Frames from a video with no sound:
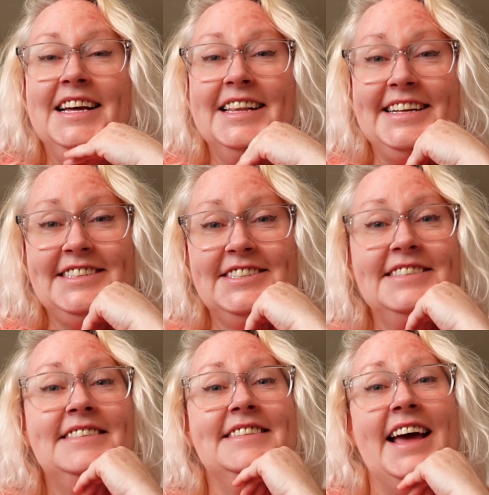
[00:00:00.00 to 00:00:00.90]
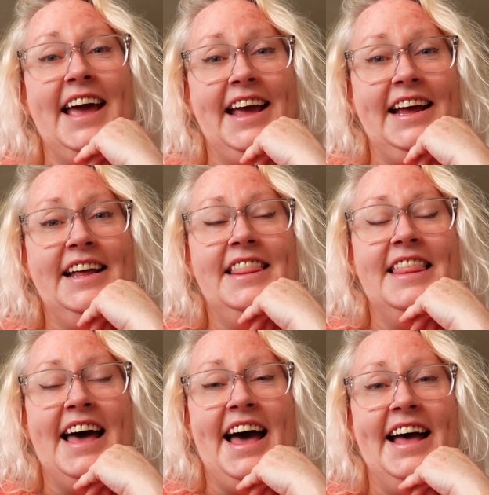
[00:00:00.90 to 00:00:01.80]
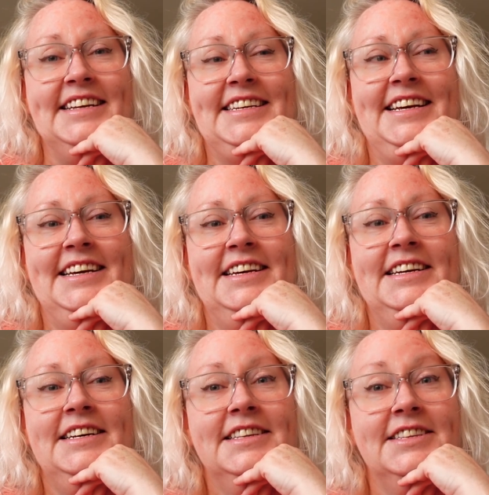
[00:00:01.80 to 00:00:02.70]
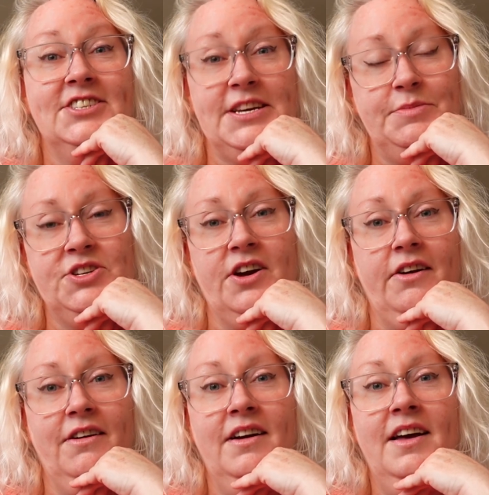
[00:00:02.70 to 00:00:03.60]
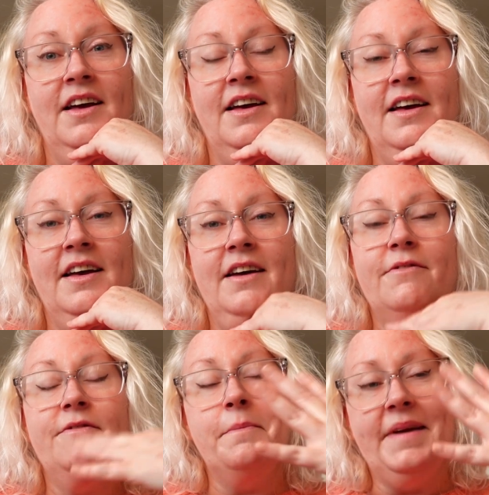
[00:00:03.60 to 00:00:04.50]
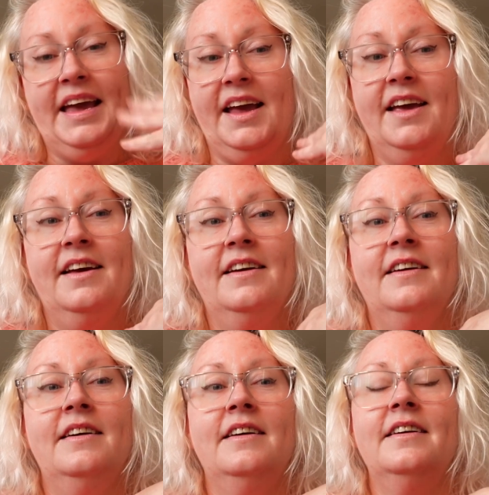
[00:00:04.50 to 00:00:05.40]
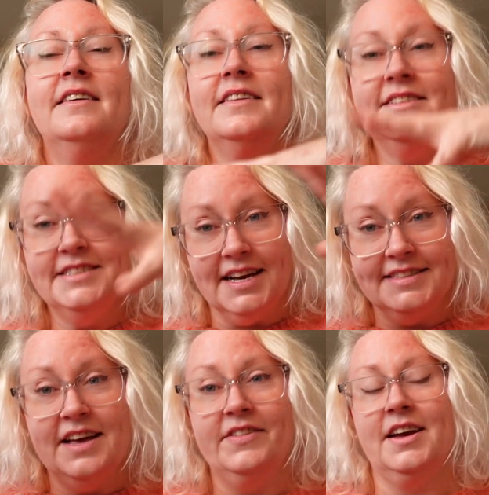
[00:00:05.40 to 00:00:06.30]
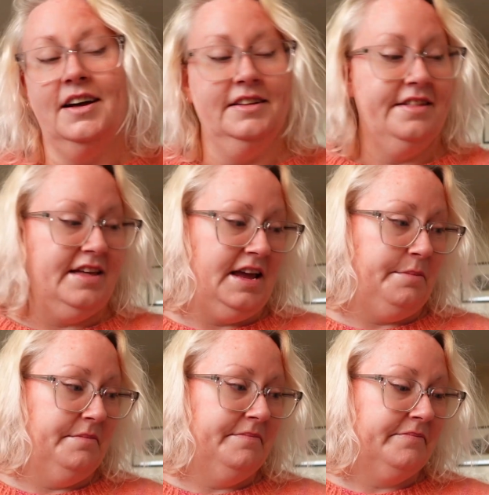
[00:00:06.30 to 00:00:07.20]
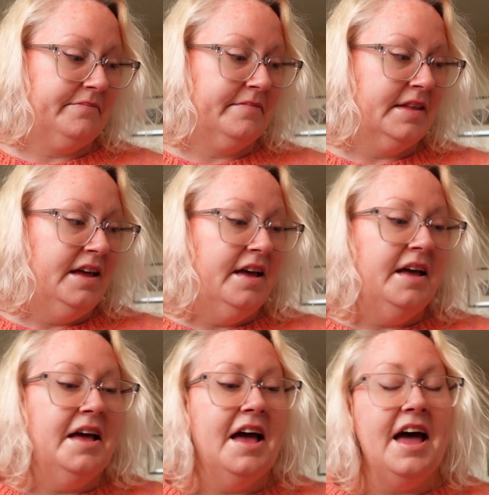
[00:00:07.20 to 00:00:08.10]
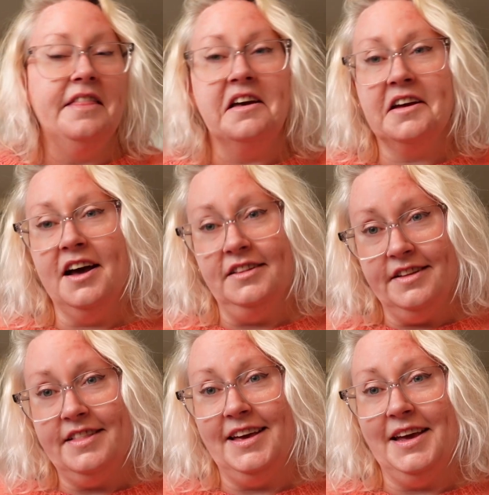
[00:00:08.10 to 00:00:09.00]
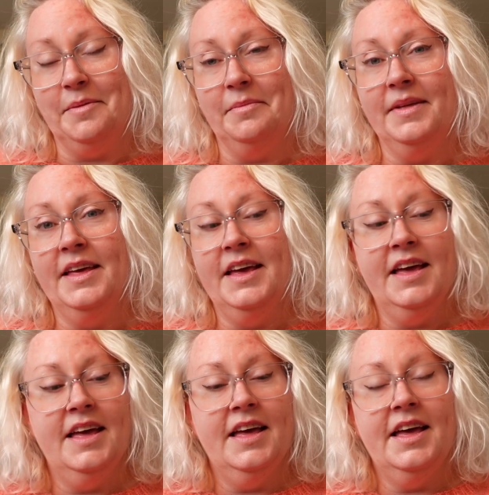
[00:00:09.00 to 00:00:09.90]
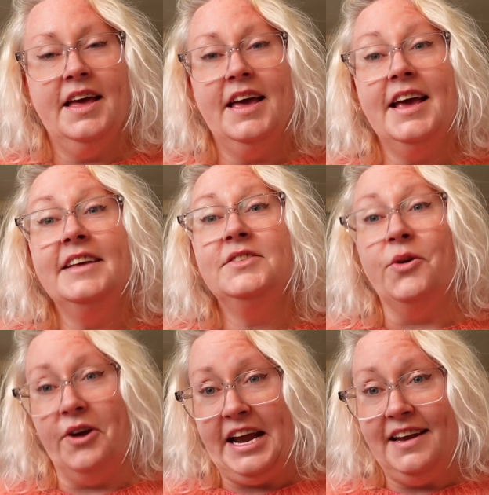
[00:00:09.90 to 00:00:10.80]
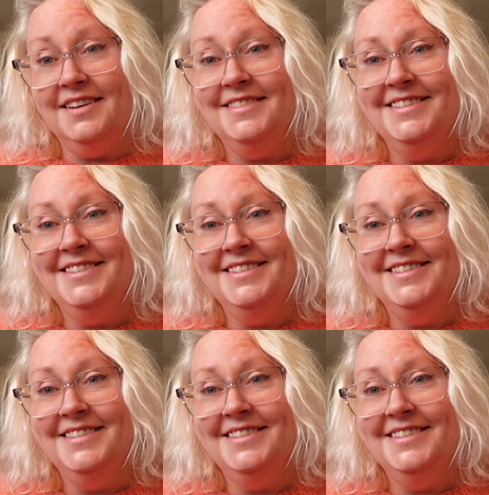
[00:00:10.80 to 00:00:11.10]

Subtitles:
let's just say that the sheep show, for me, does have a color theme, and that color theme is green.